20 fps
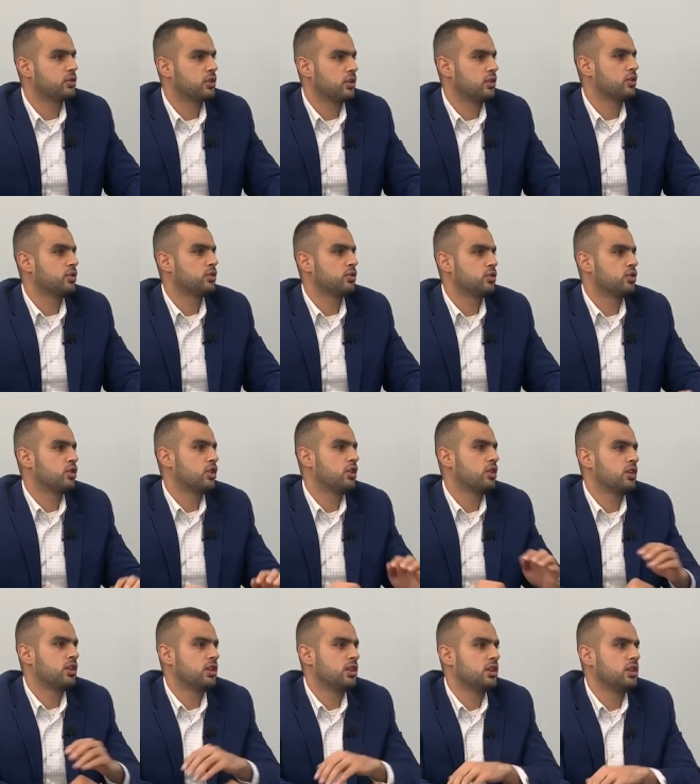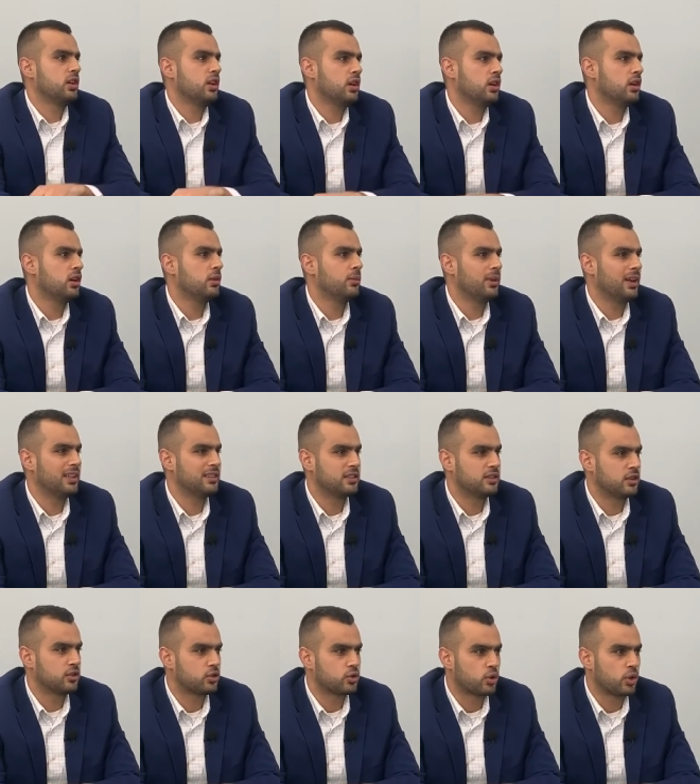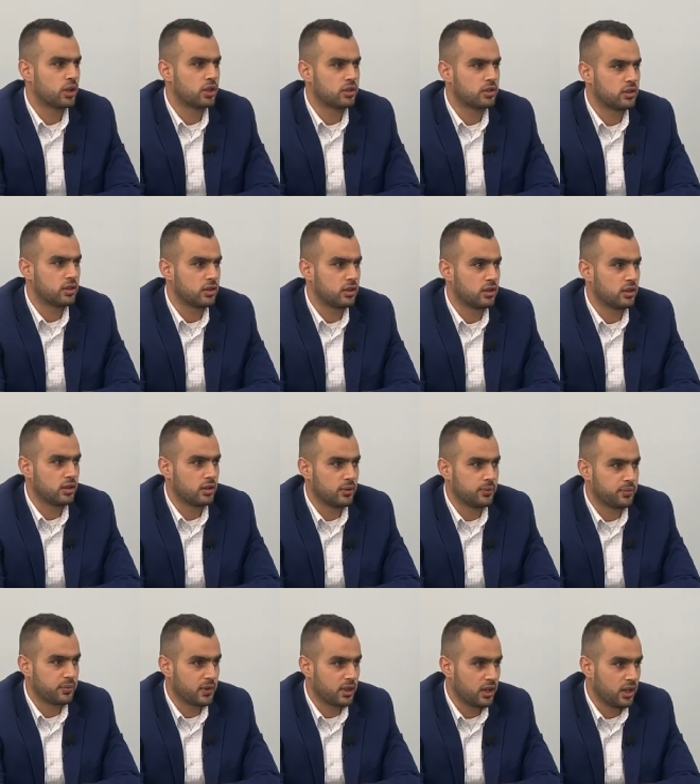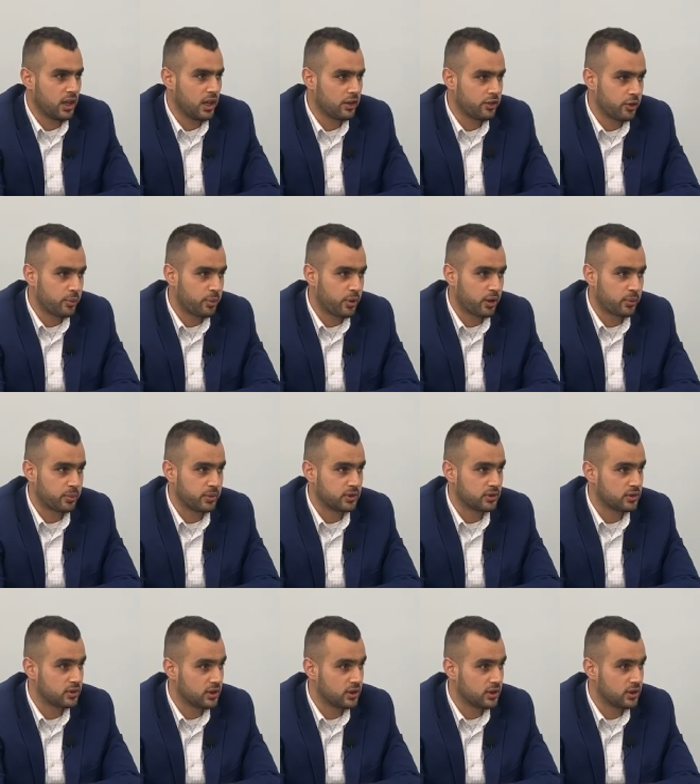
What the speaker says: your journey at the Detroit Health Department.